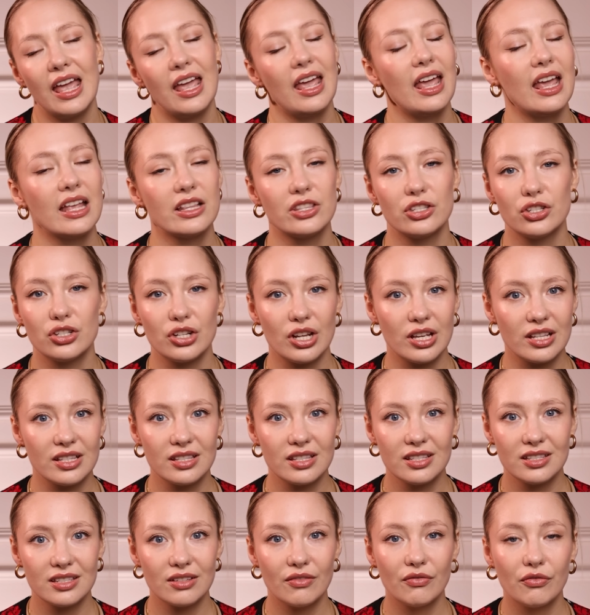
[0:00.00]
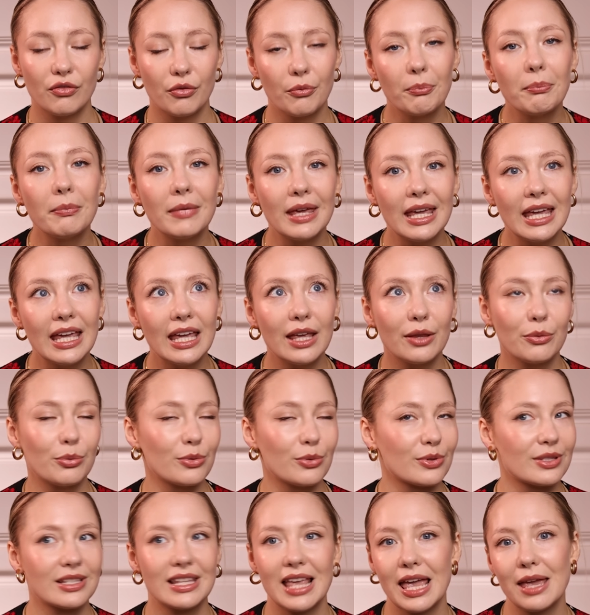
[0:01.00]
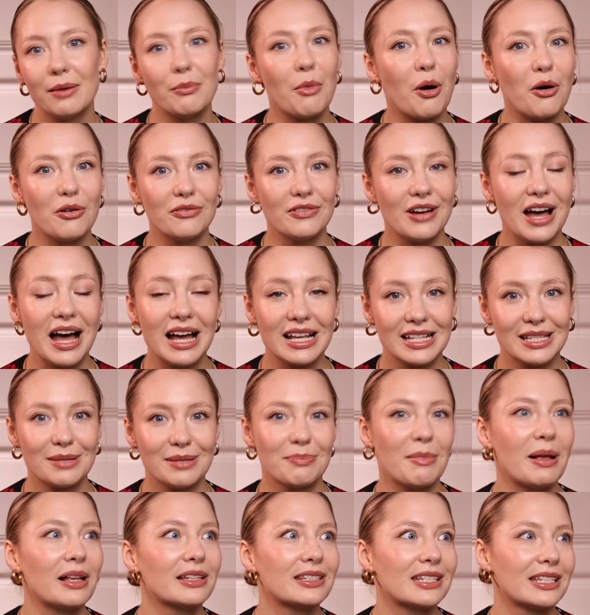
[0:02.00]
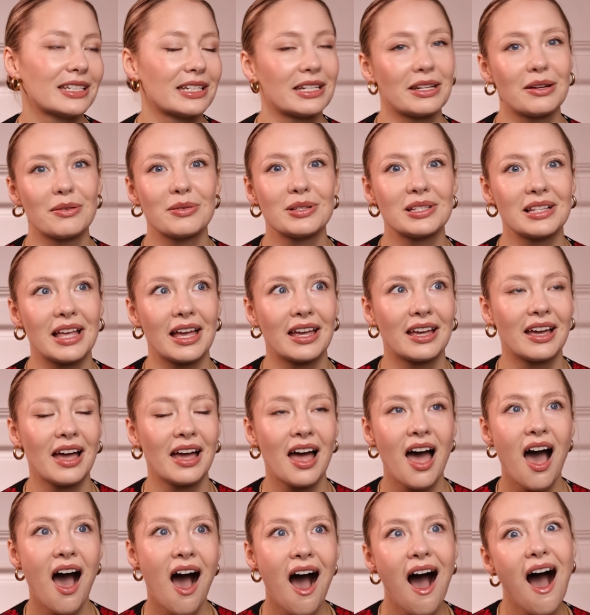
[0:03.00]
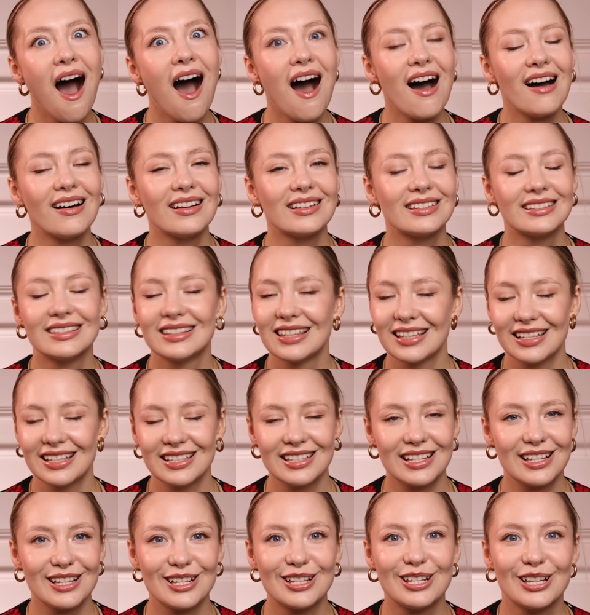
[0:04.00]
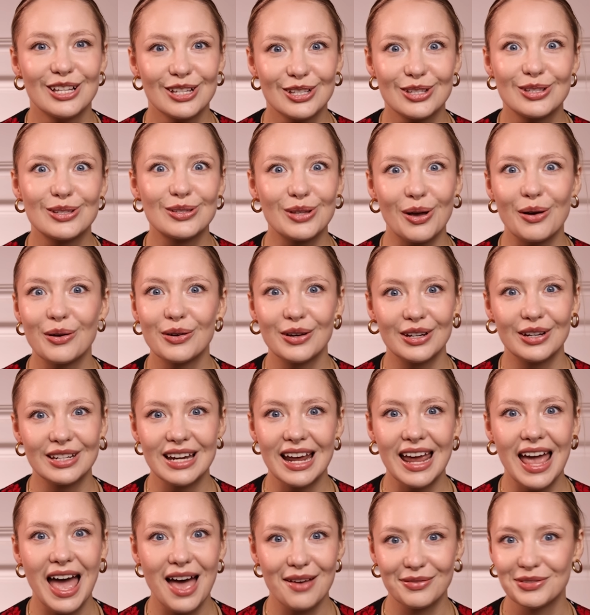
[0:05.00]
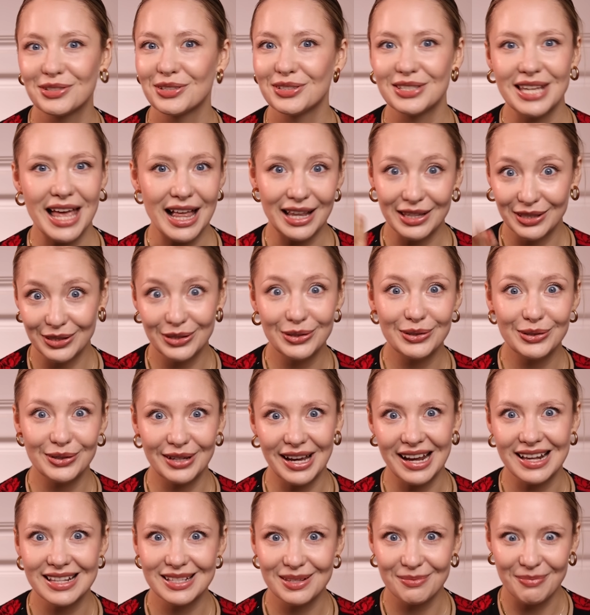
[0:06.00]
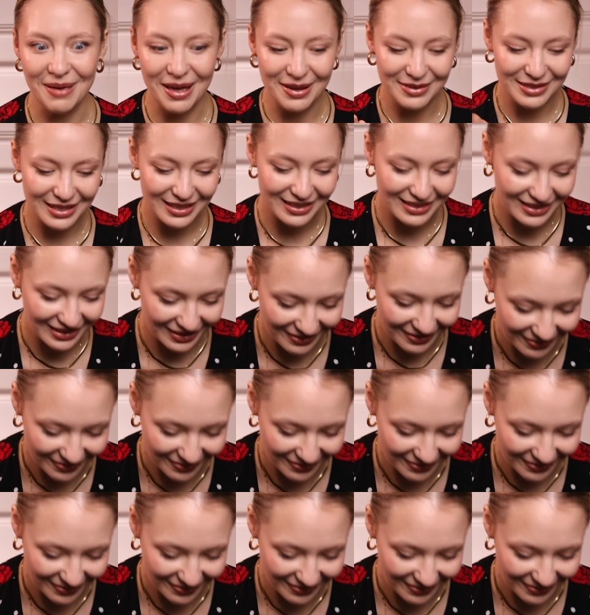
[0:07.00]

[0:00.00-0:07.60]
It's just, for me, it was game over. I smelled it and I was like, oh, this is so good. I have to tell you guys about it.